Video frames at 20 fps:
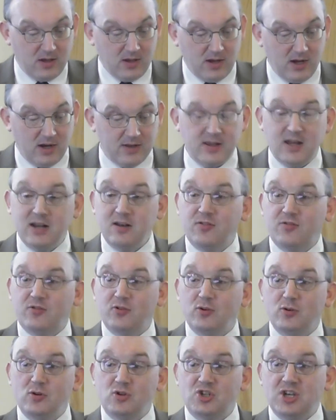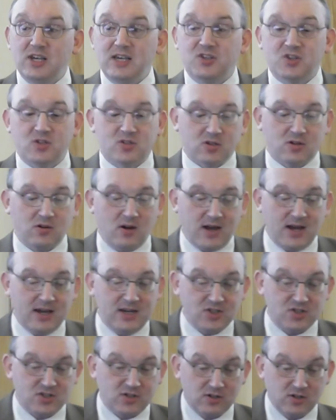And then through Jesus
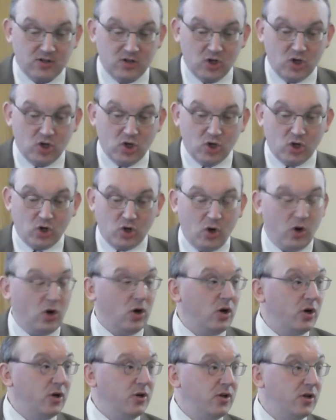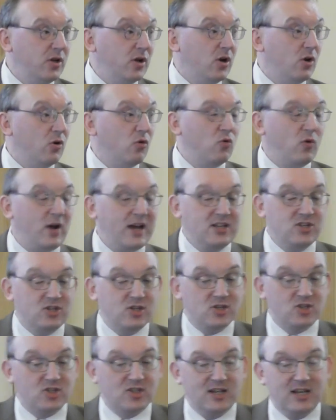Christ, God
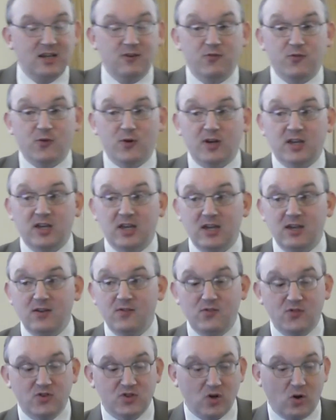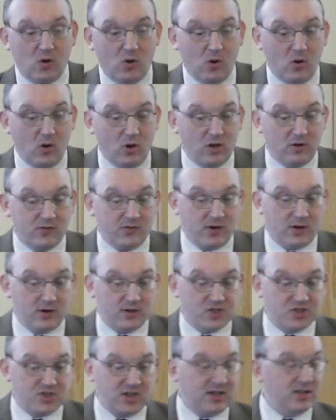righteously forgives all of our
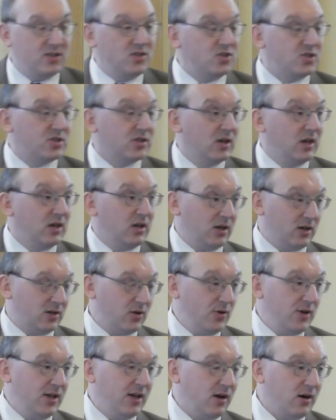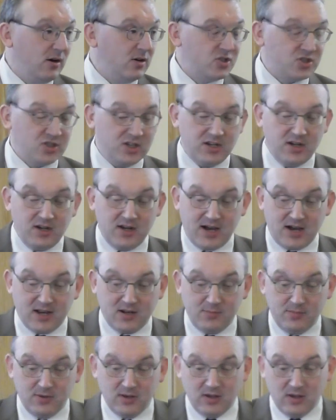sins, including our sin in
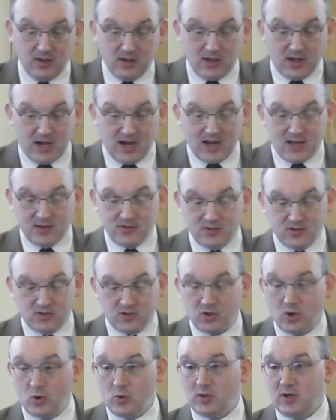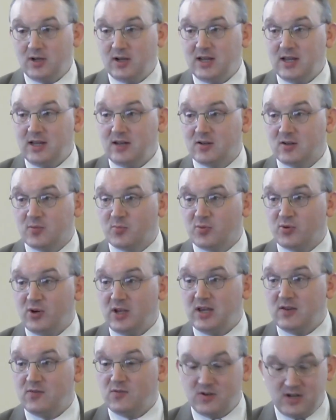Adam, and the totally
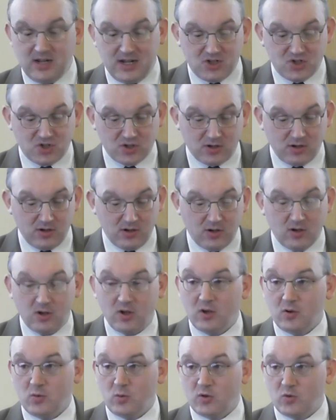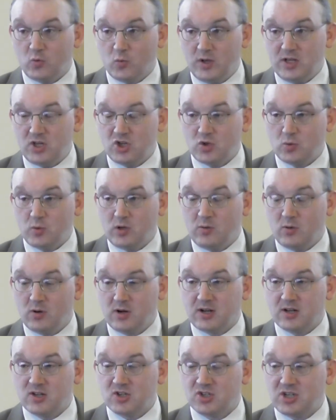depraved nature with which we were
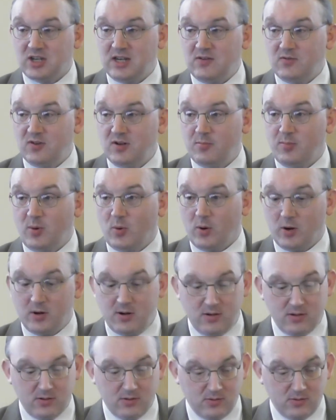conceived and born.